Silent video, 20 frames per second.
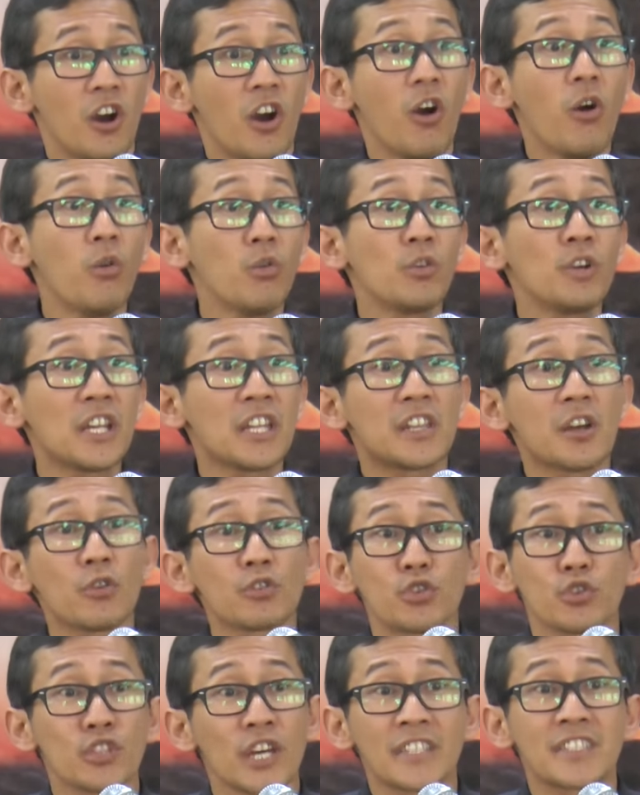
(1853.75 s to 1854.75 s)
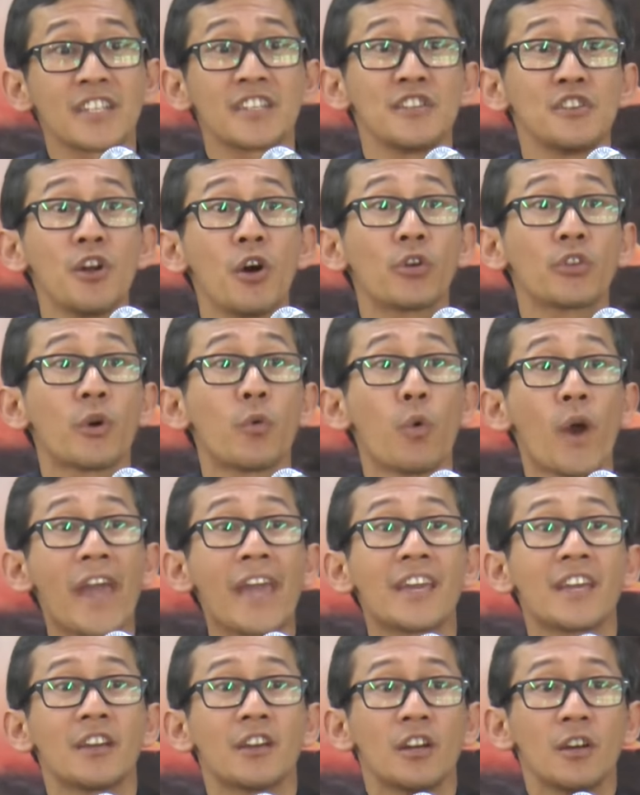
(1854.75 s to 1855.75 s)
Only those who doesn't know the
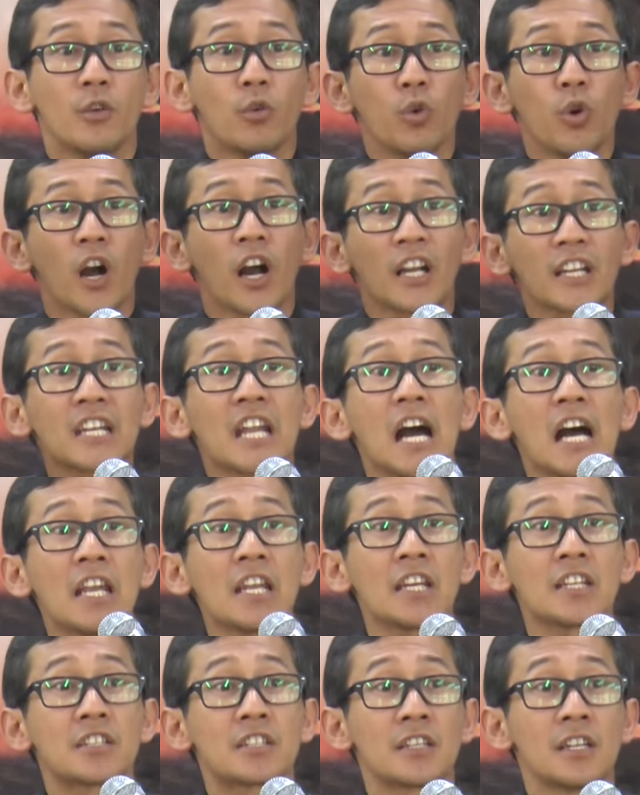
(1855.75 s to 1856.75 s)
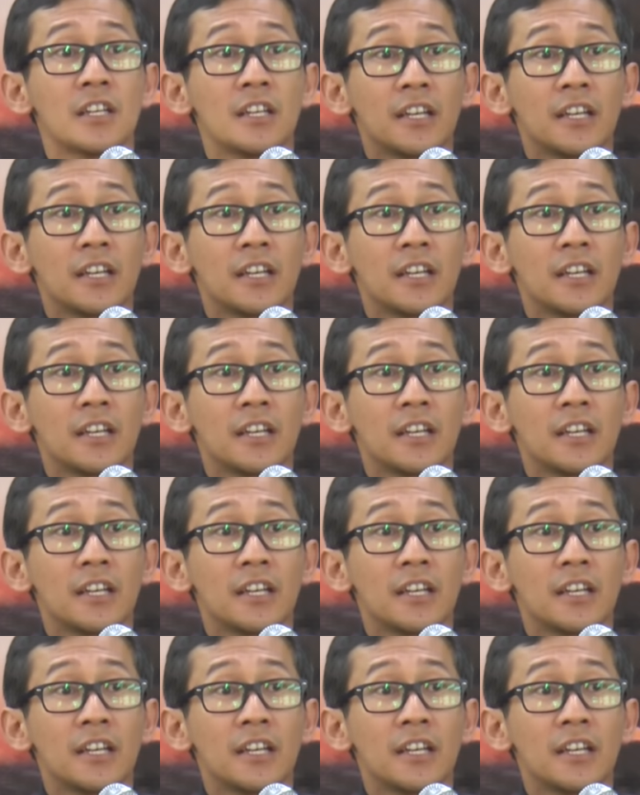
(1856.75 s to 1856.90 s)
way, who acknowledge